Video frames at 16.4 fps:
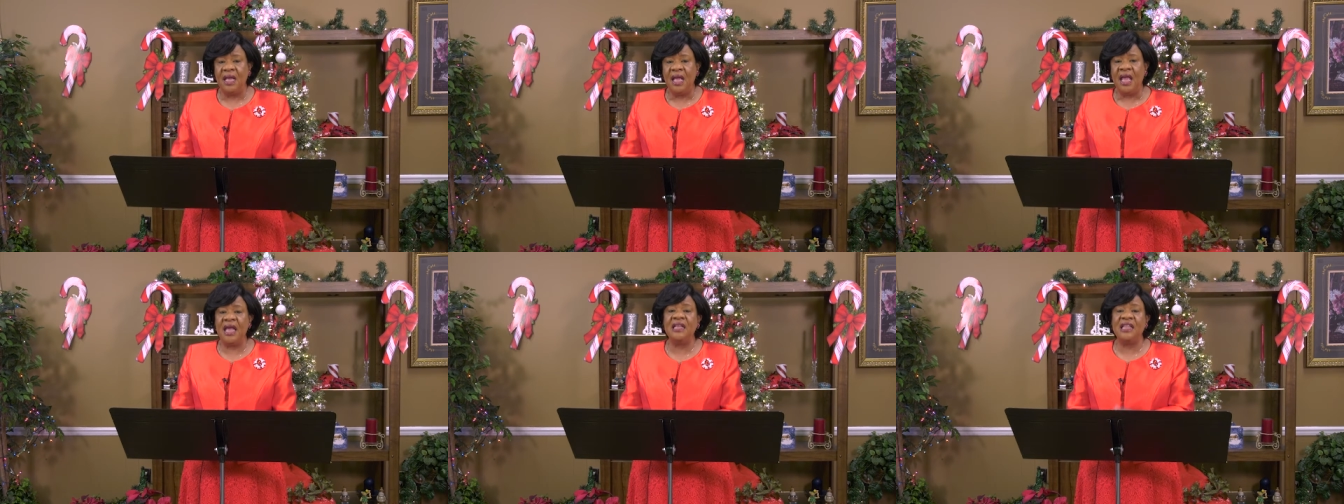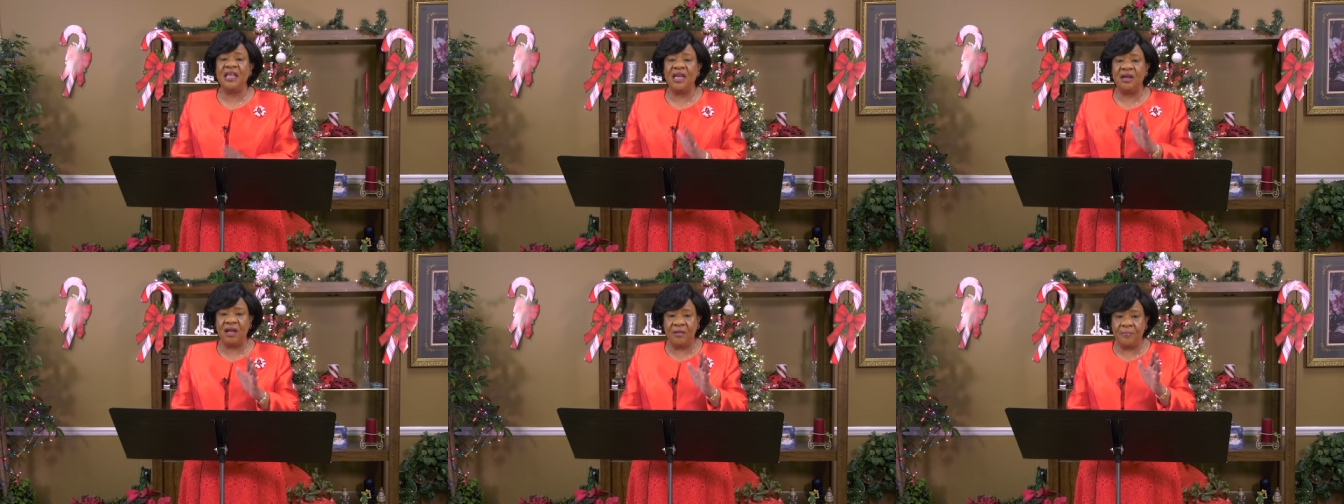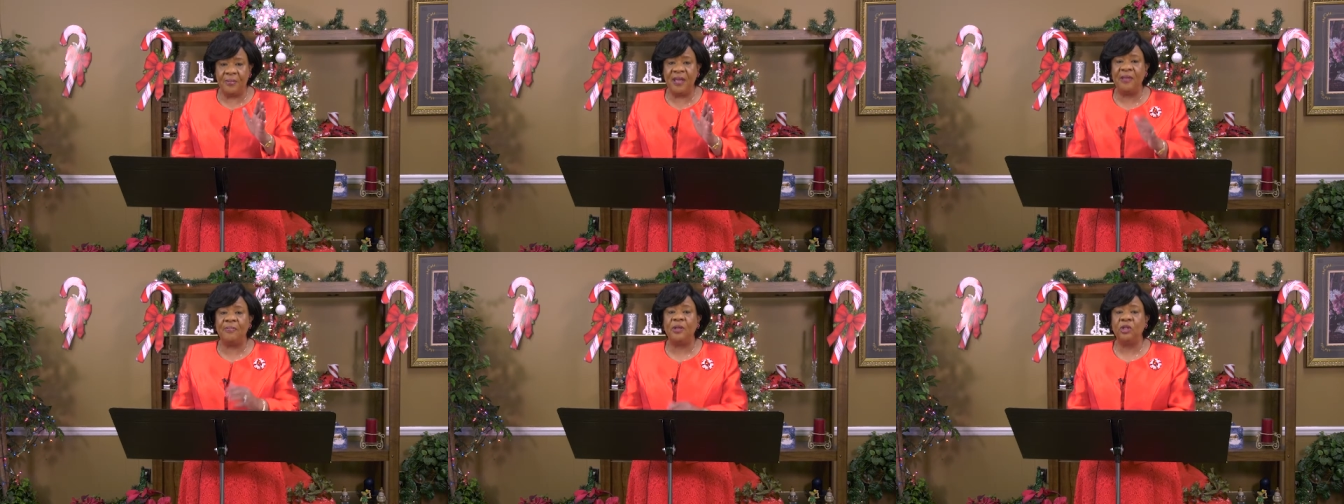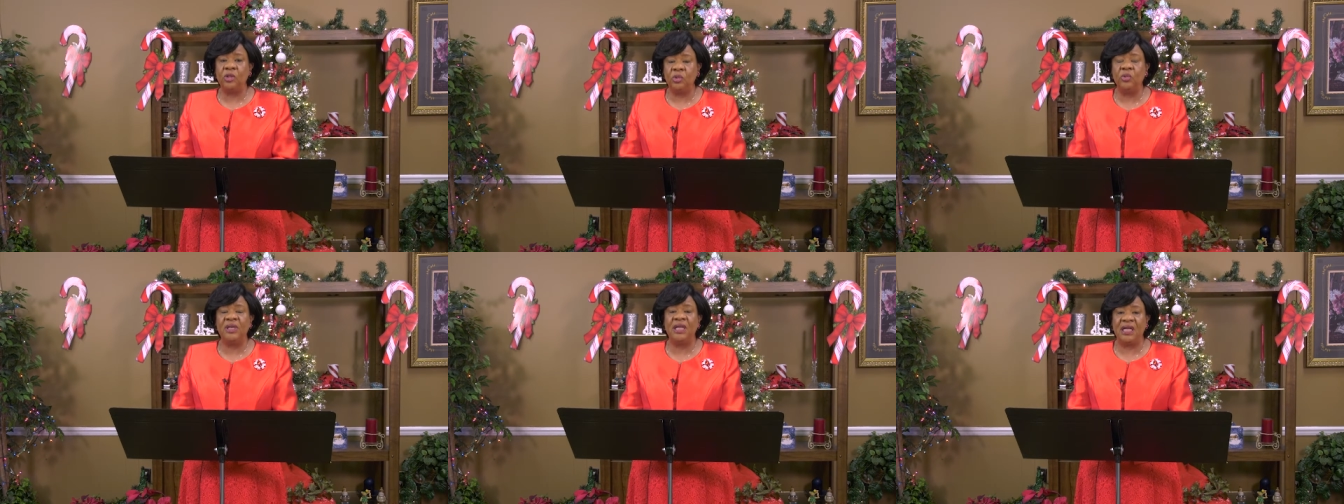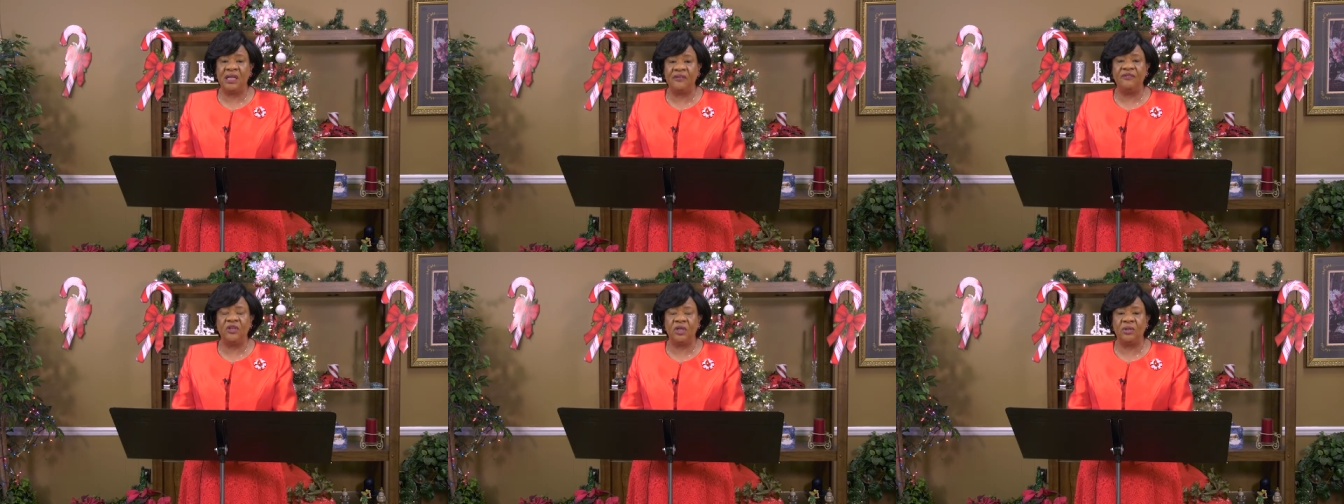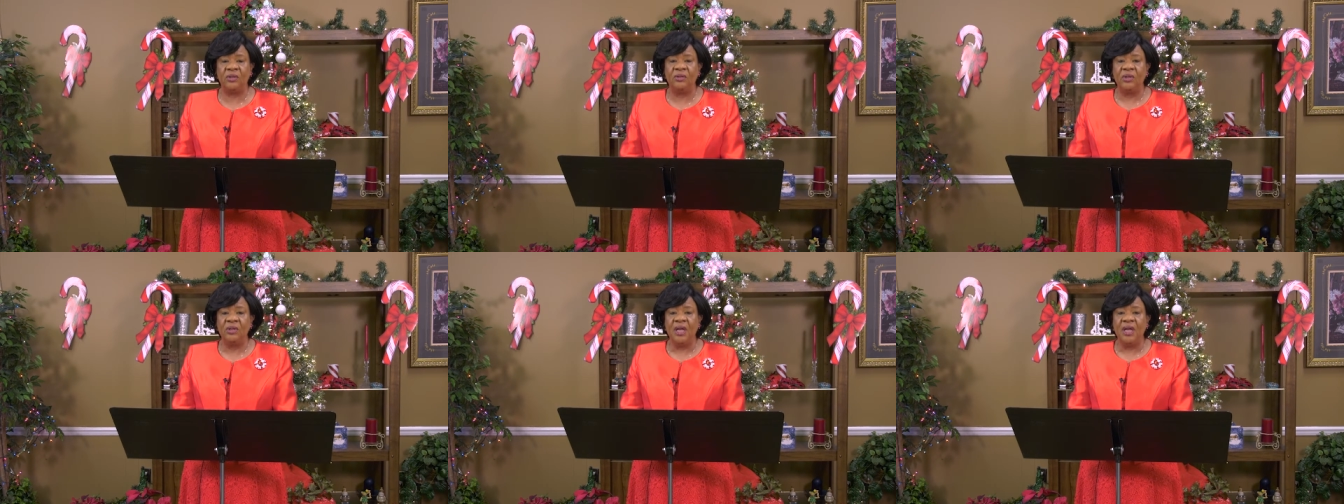And there are people who love you.